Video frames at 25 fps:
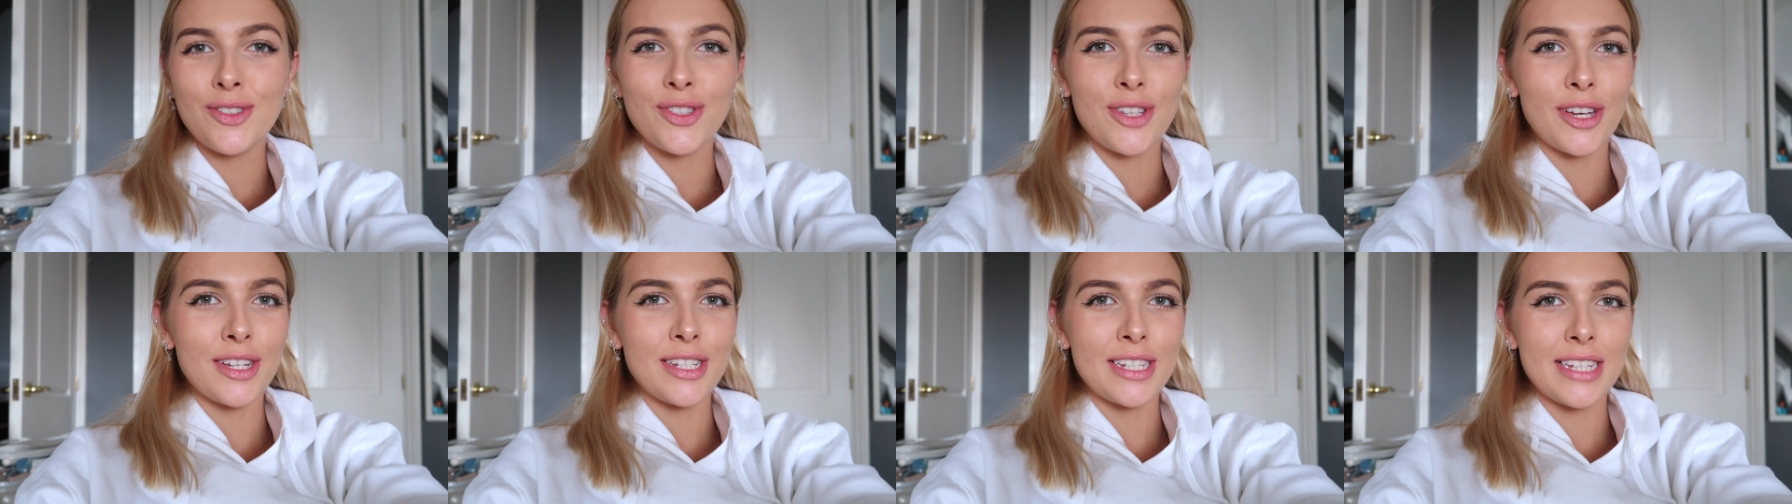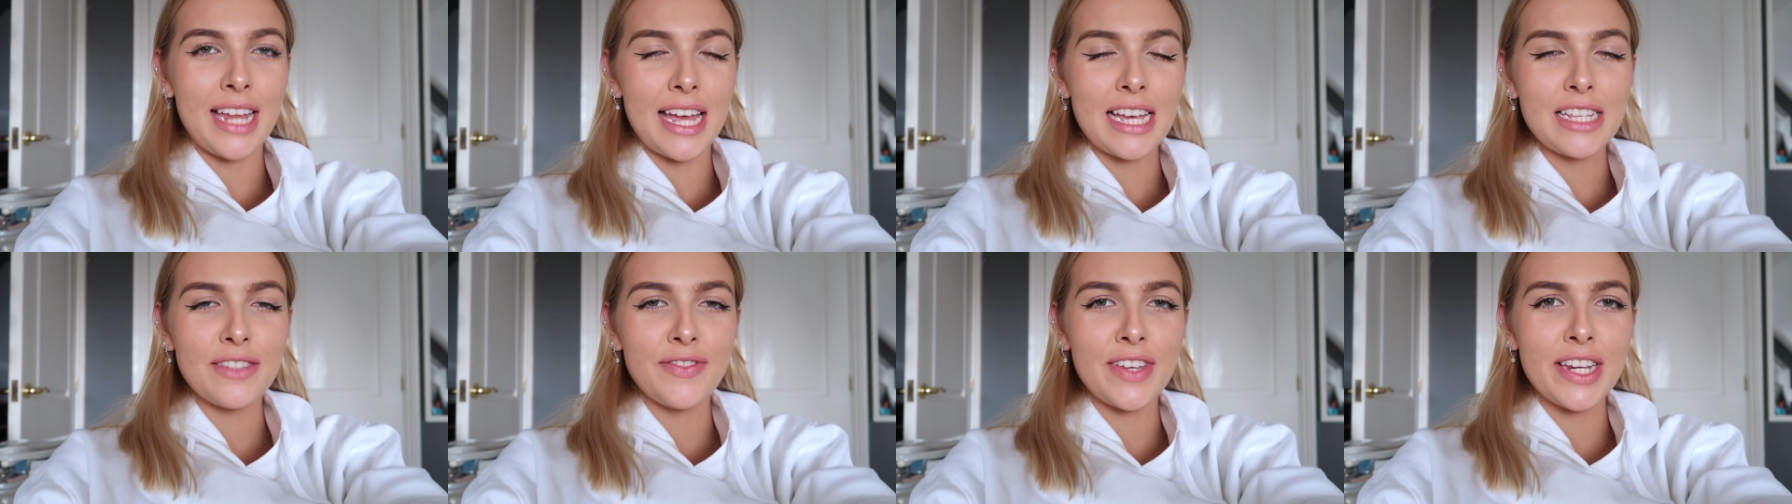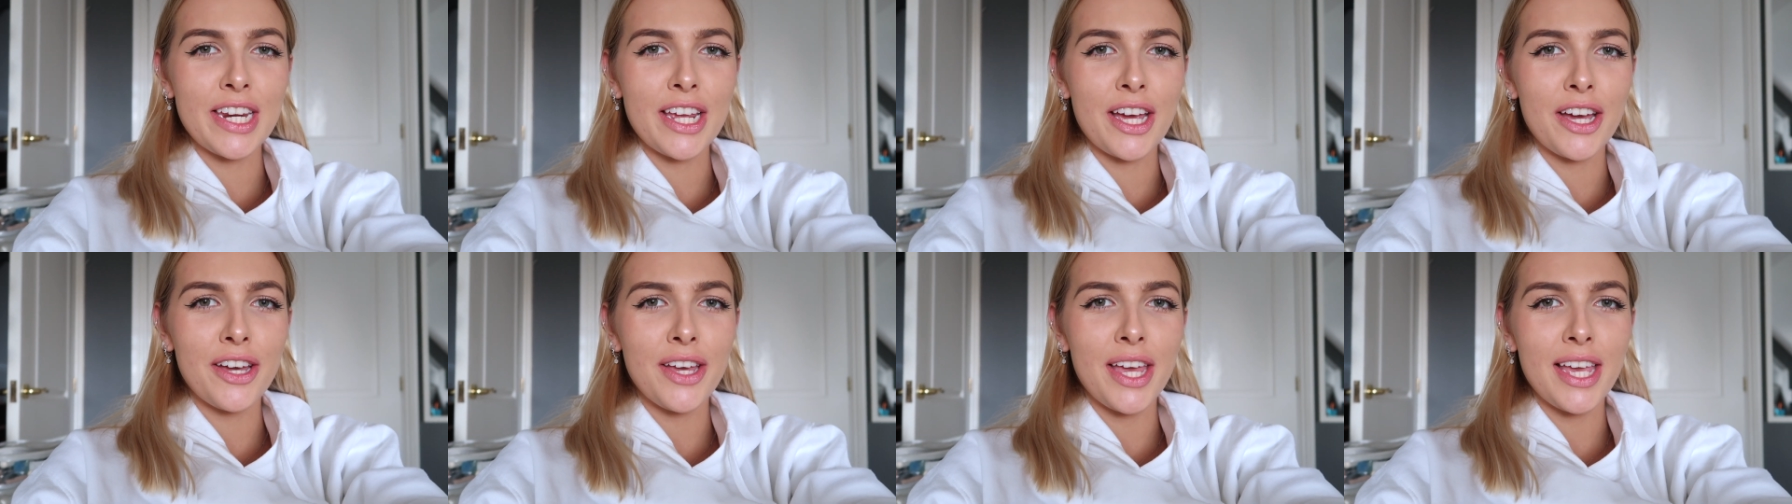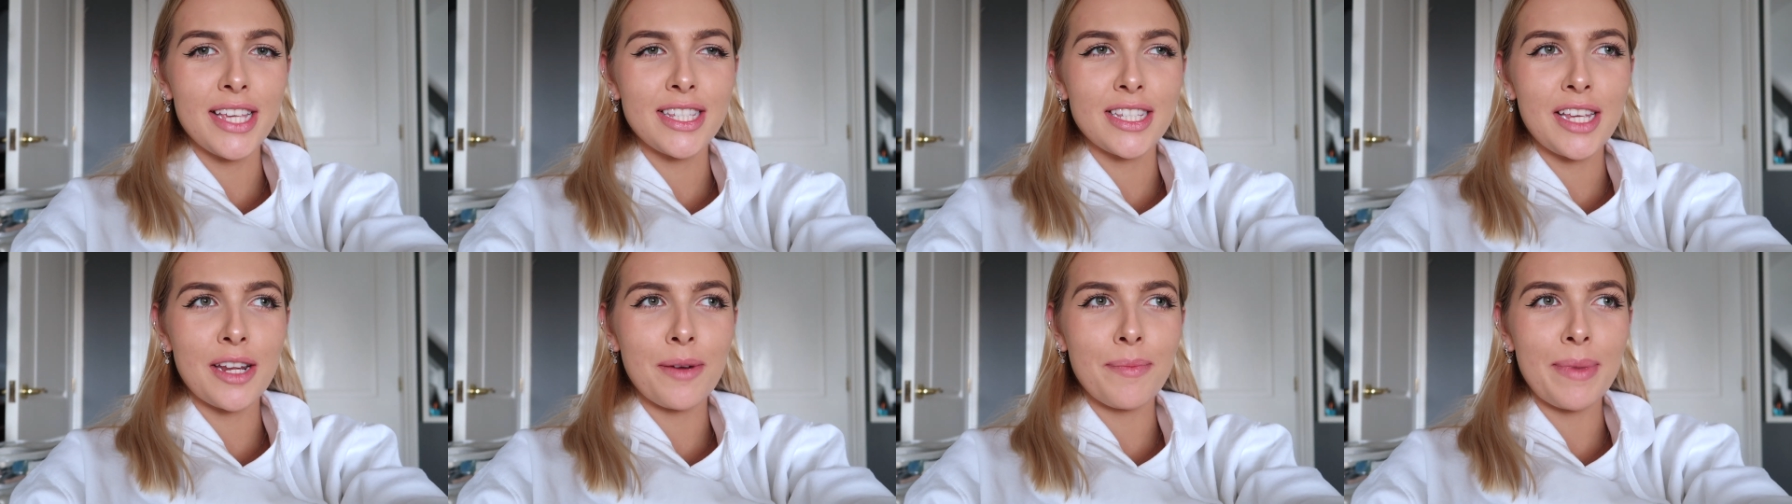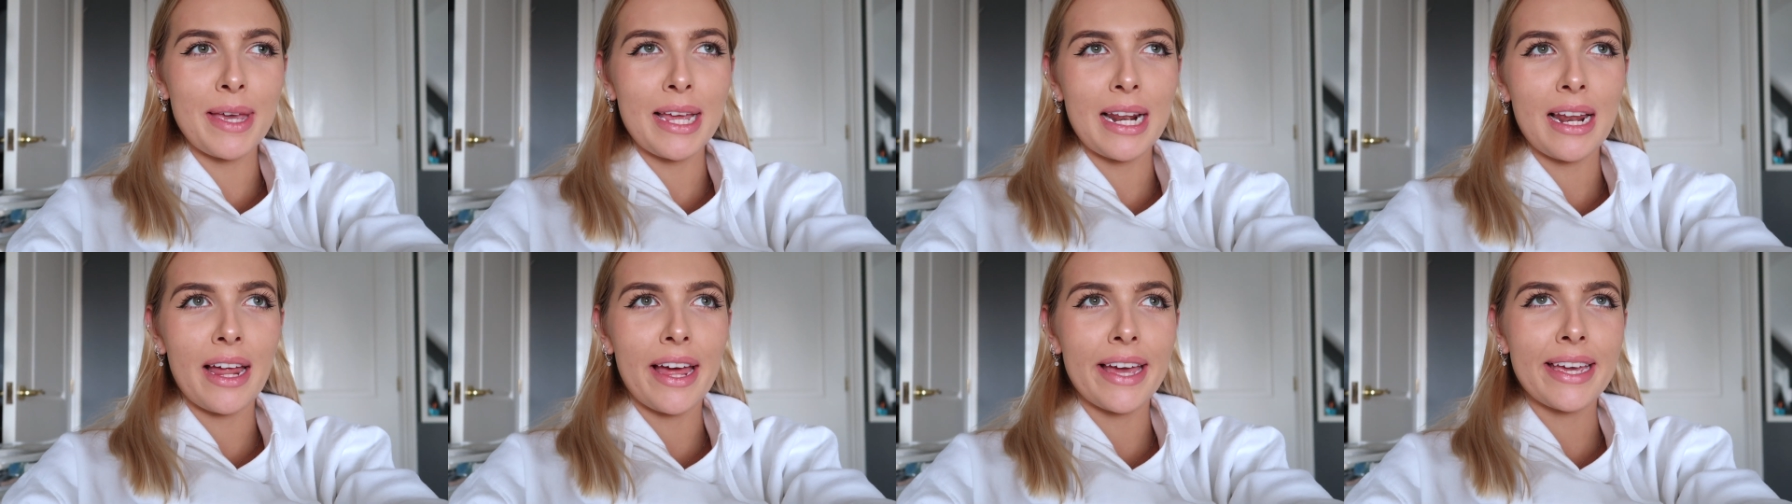So today's video is going to
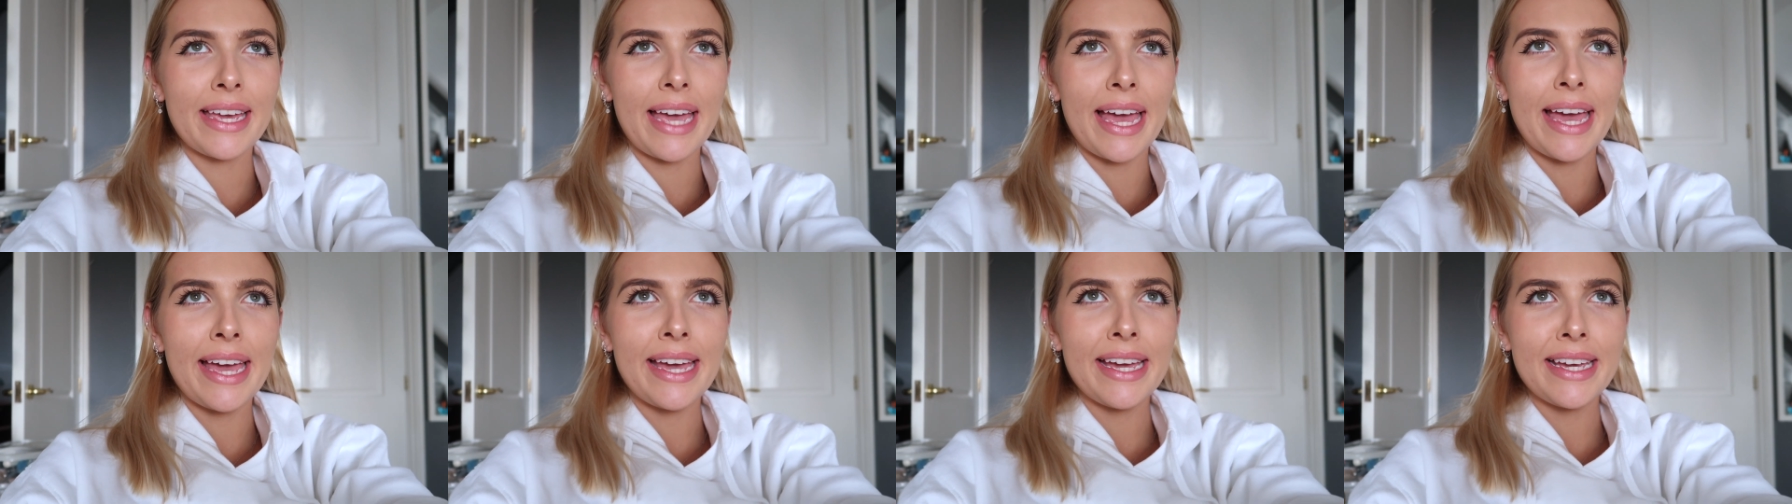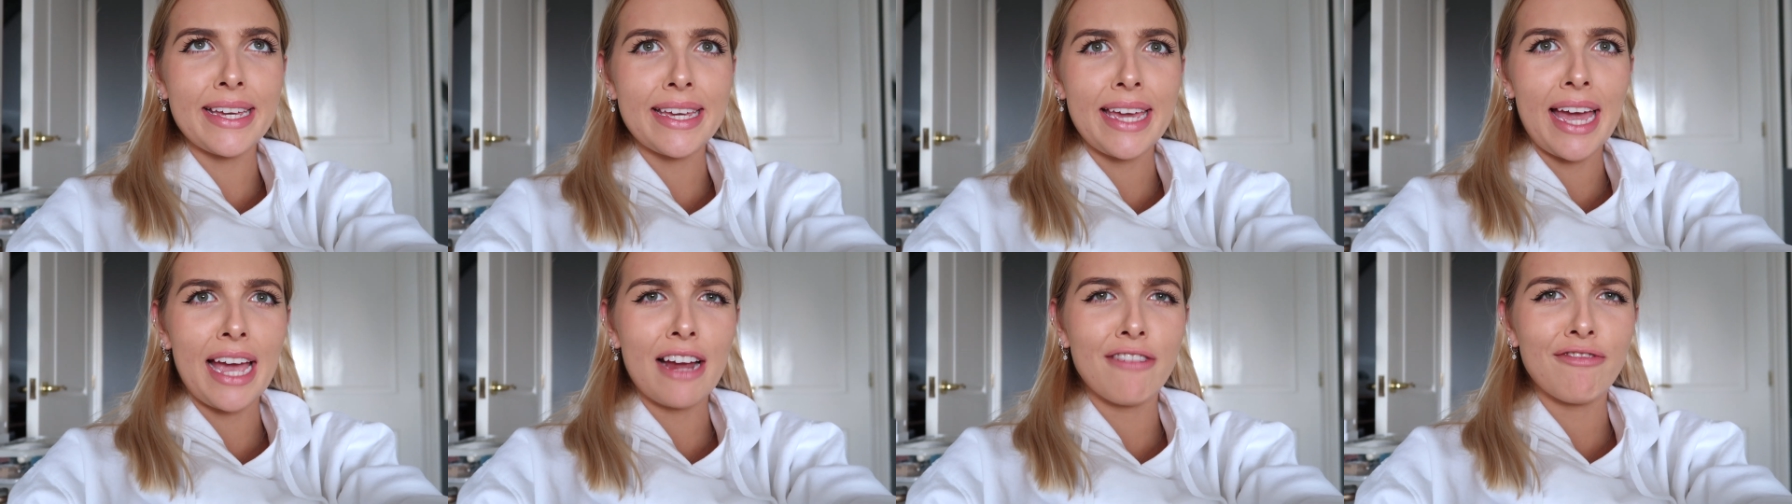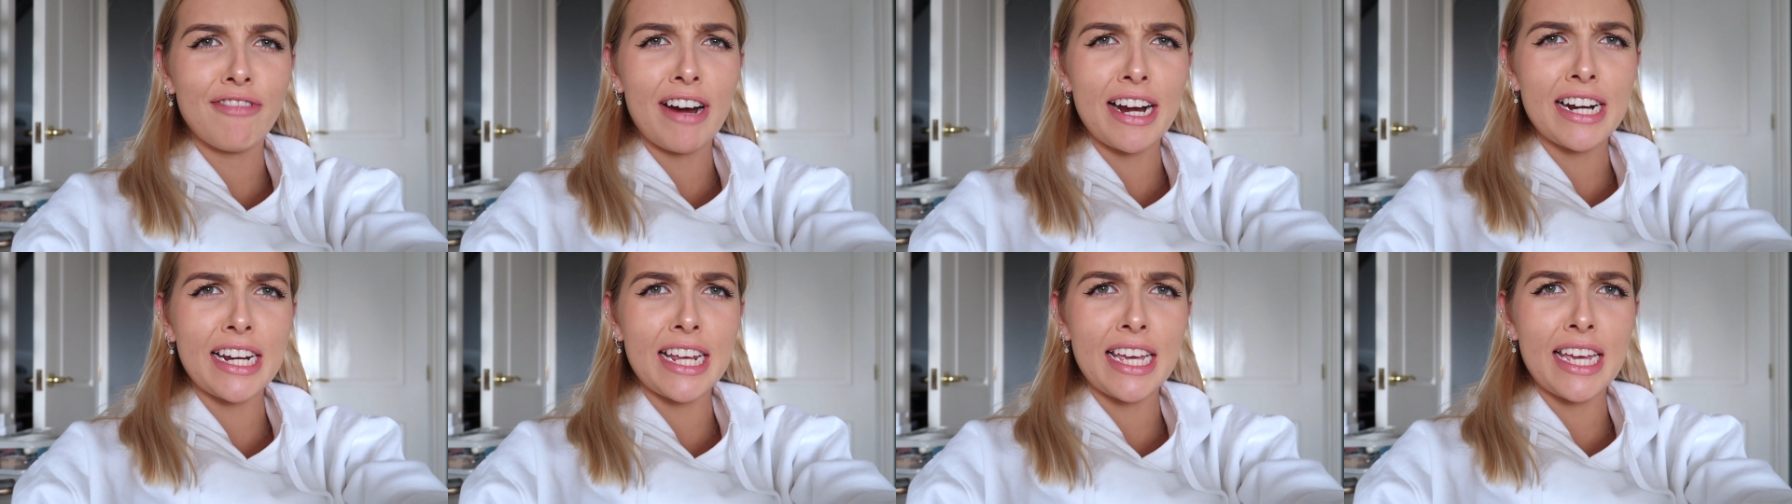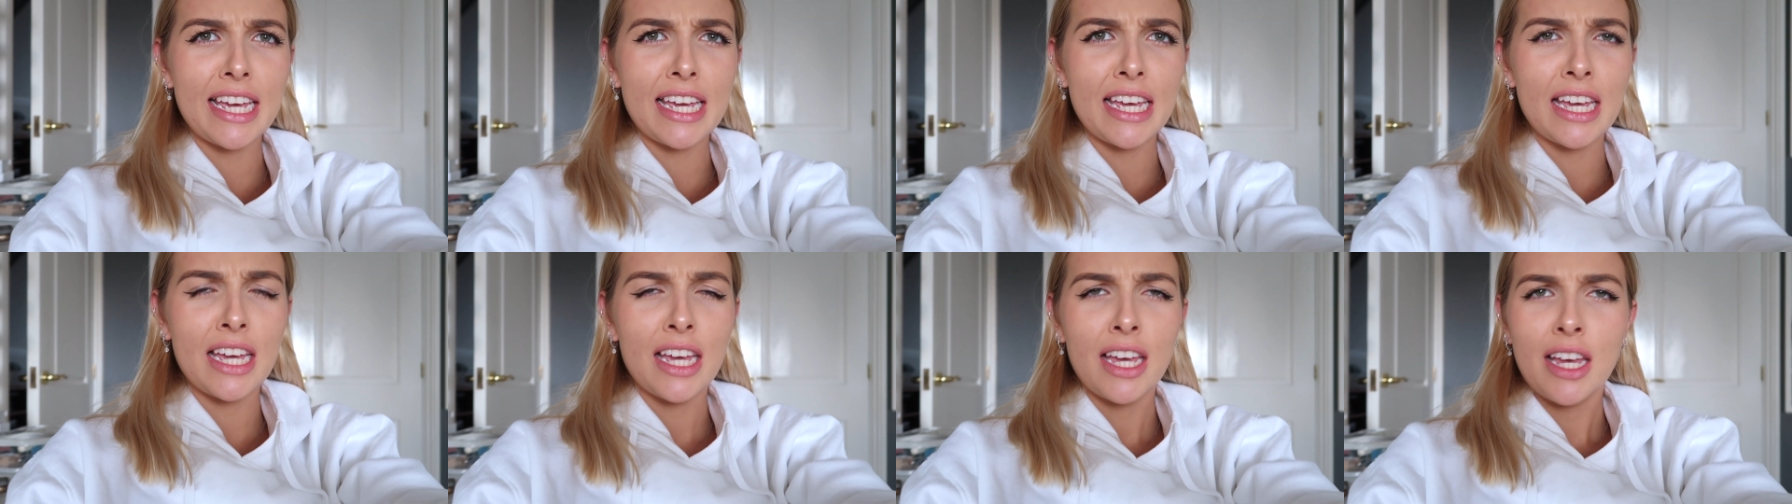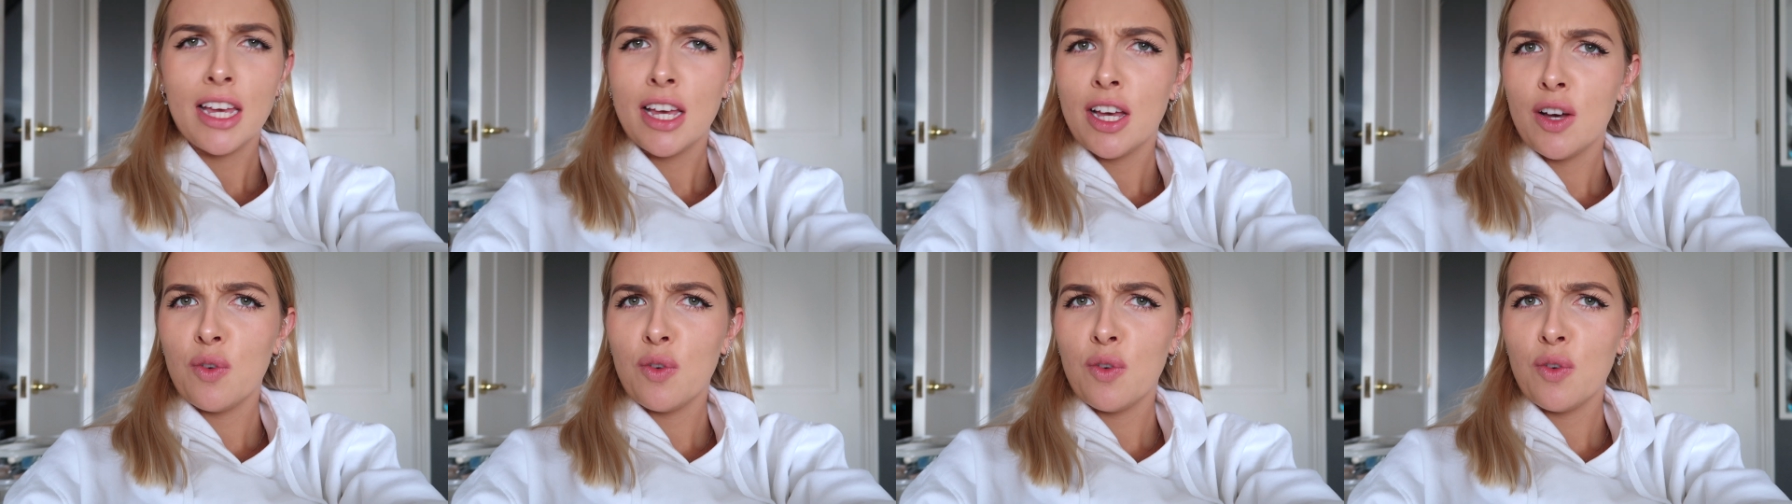be like a get ready